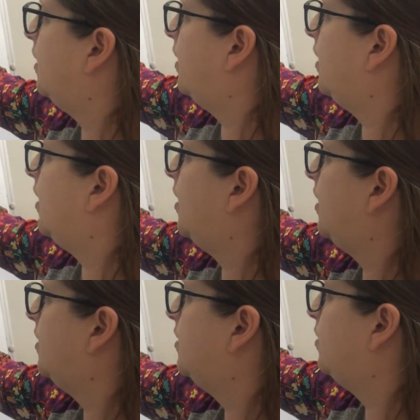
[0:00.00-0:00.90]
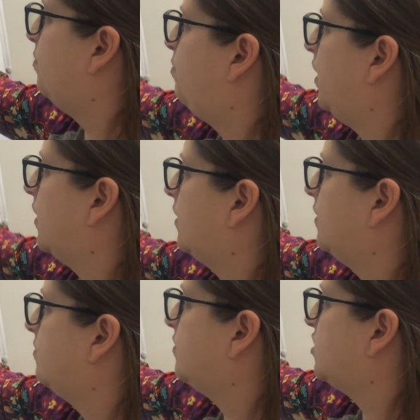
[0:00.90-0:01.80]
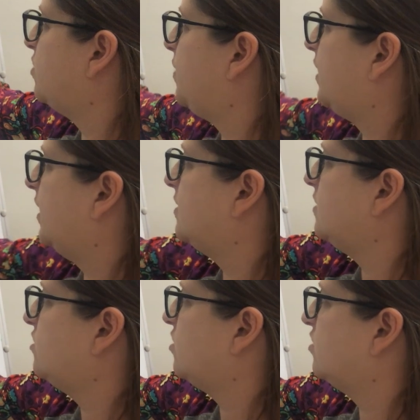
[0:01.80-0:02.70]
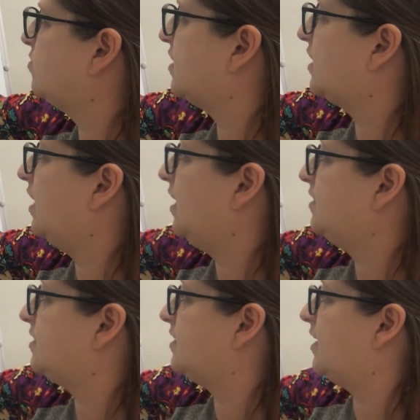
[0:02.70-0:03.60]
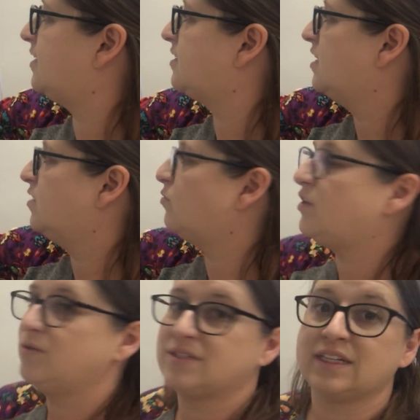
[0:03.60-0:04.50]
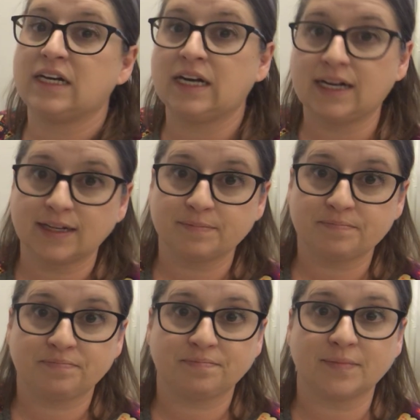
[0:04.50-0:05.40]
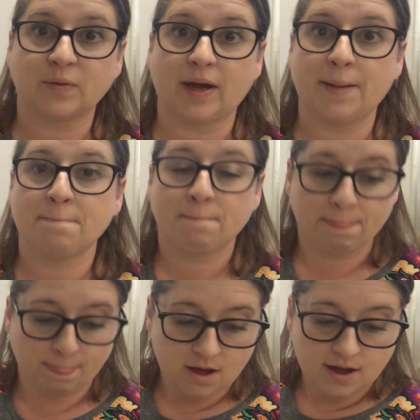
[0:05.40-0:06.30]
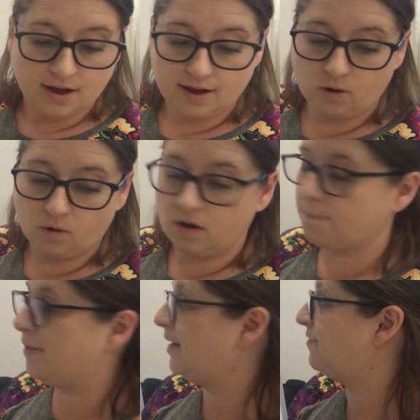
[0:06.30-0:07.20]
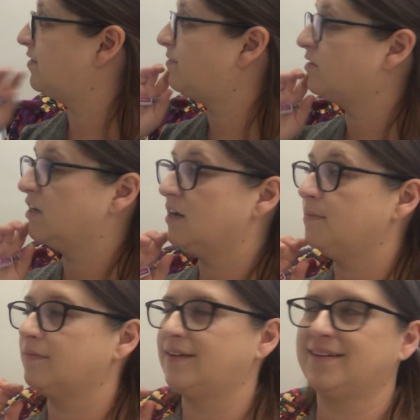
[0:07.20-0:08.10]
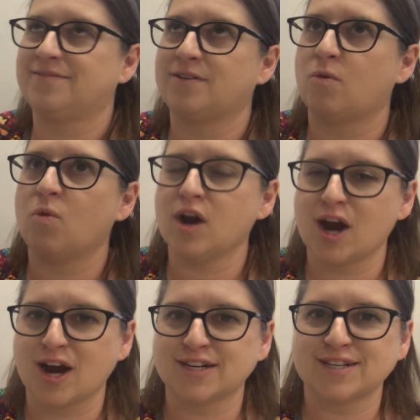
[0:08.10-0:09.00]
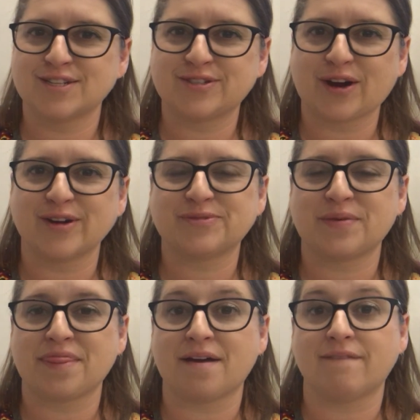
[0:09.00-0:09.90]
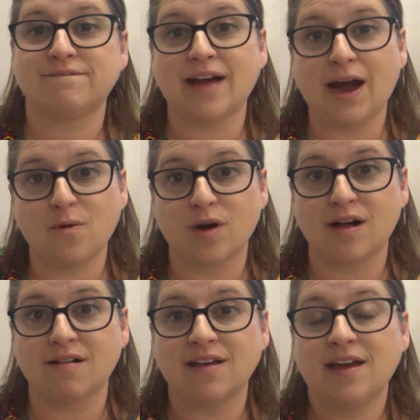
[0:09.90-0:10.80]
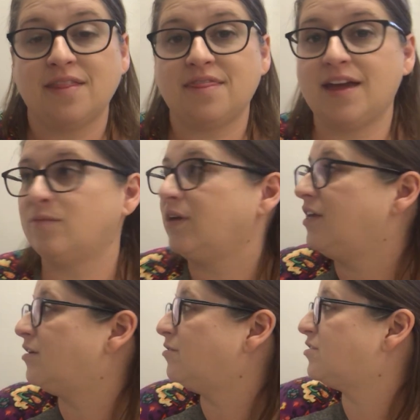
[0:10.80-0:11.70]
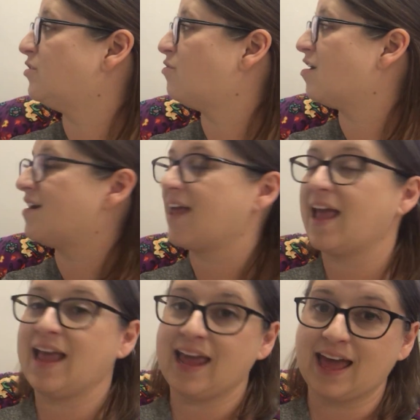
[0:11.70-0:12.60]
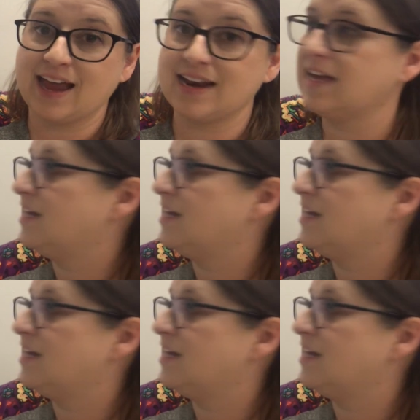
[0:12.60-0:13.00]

A book. So because it starts with a consonant, we use the okay? But if a word starts with a vowel, then we use the word an.